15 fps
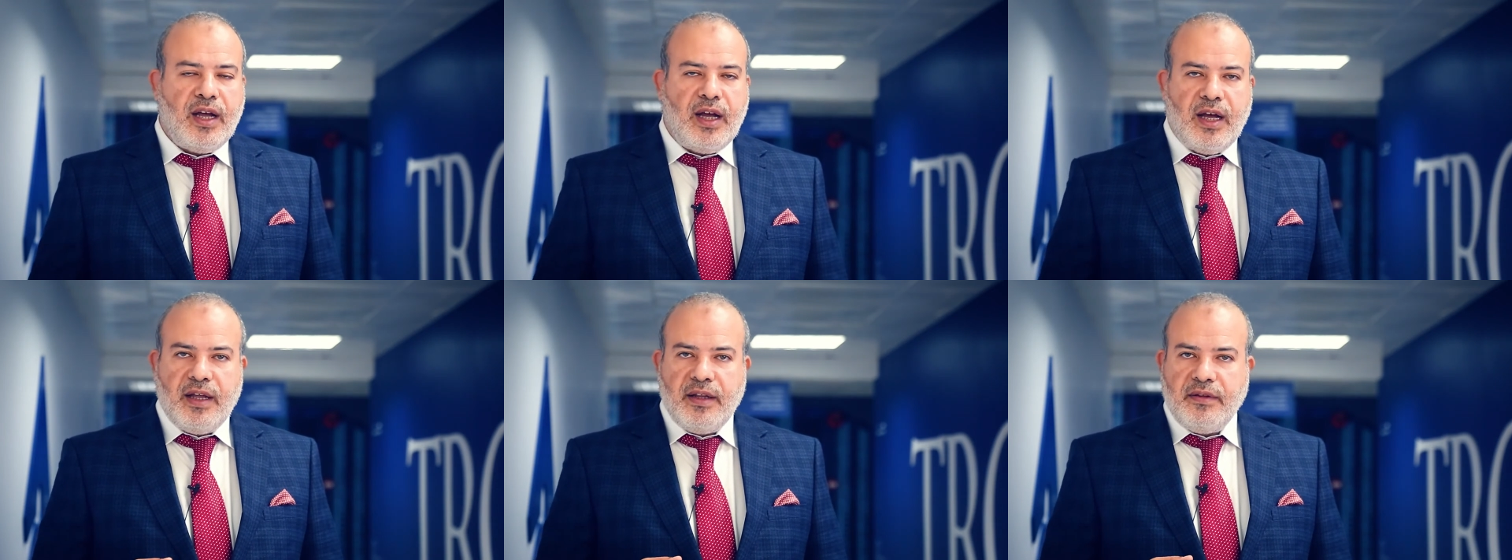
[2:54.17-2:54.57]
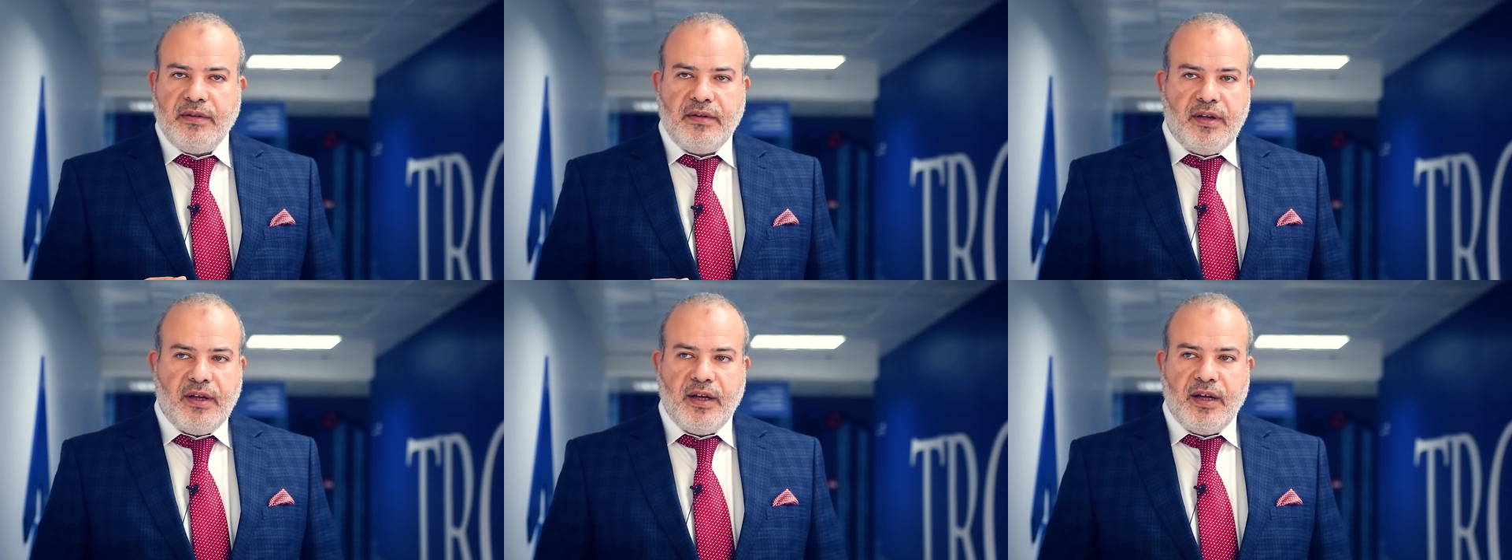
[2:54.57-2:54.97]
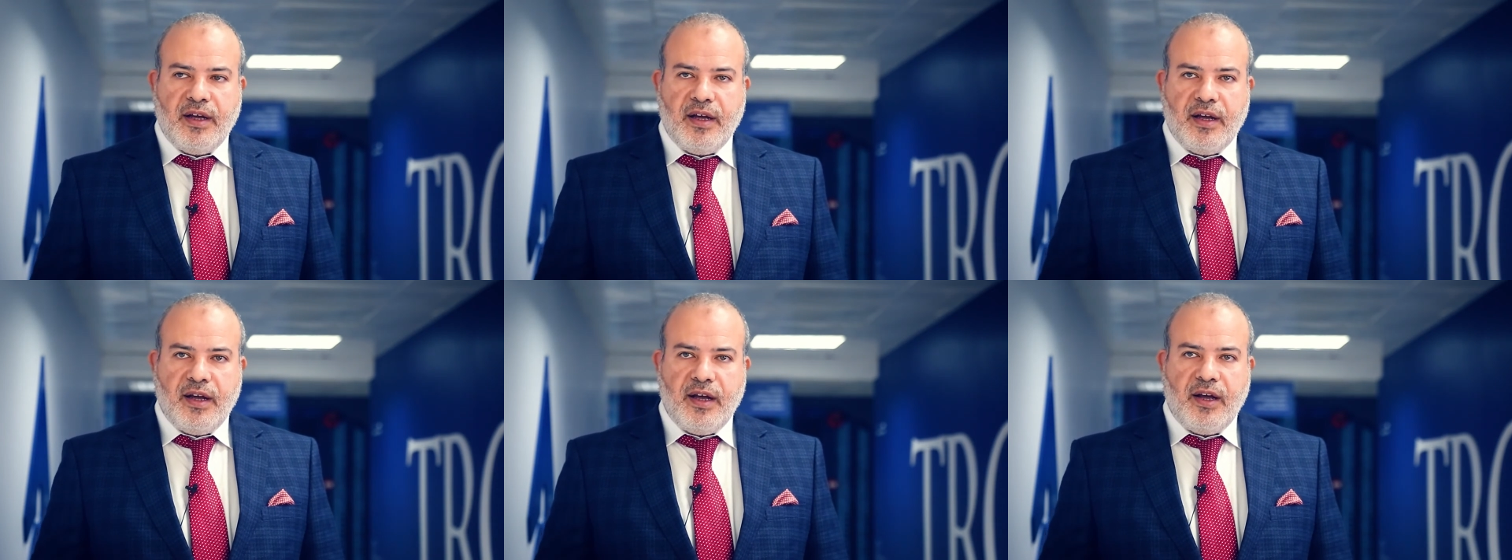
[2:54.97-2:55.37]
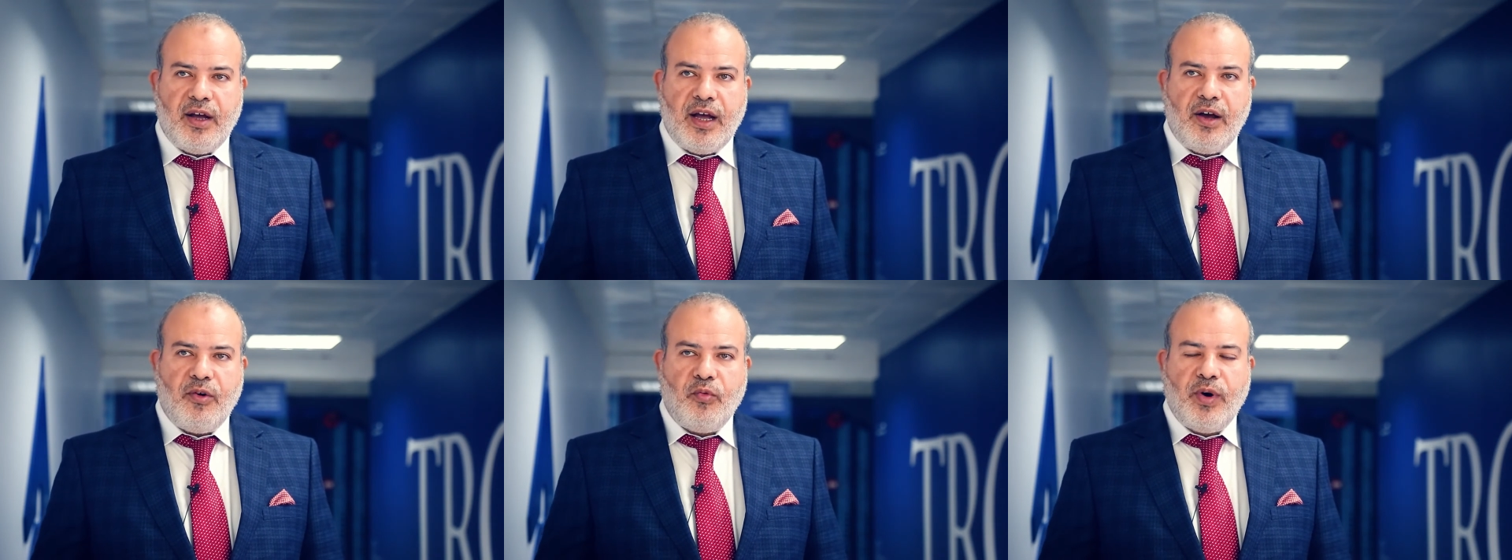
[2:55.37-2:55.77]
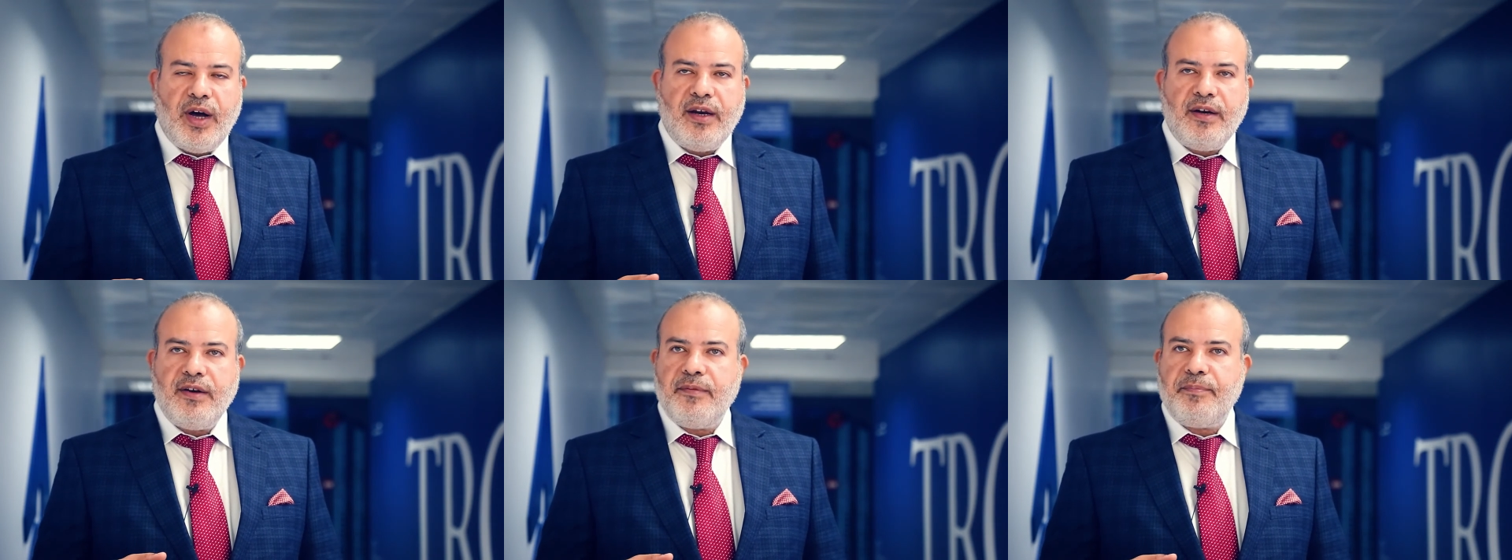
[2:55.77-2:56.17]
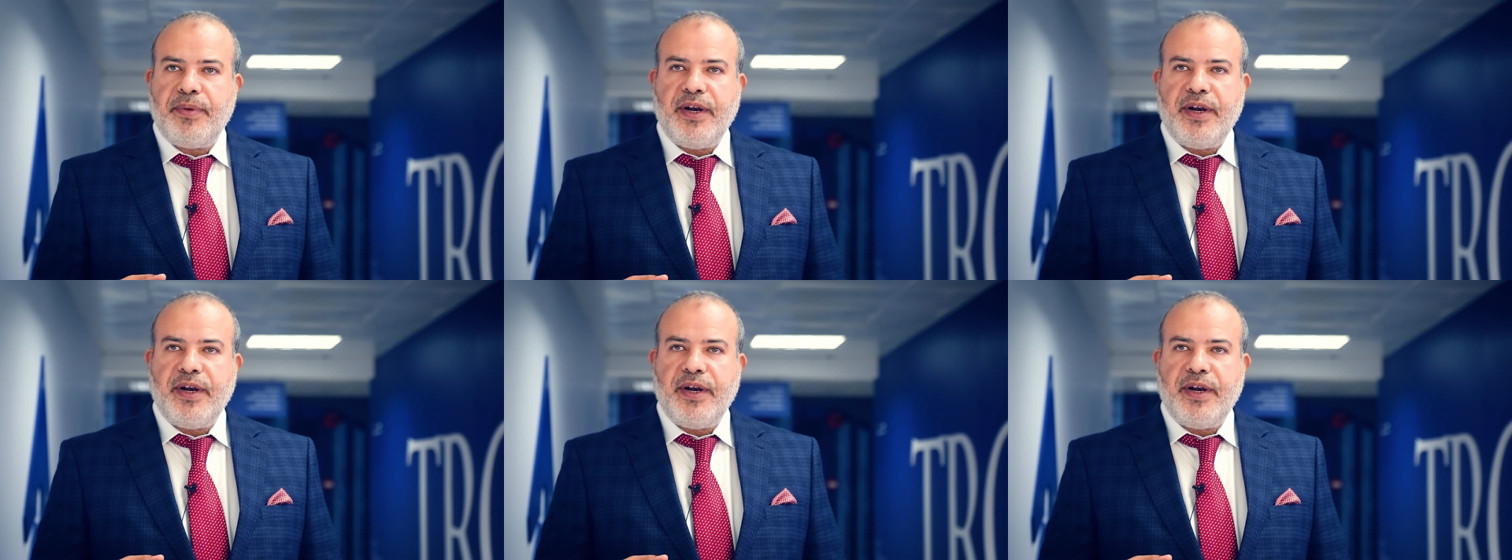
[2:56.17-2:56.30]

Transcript: And one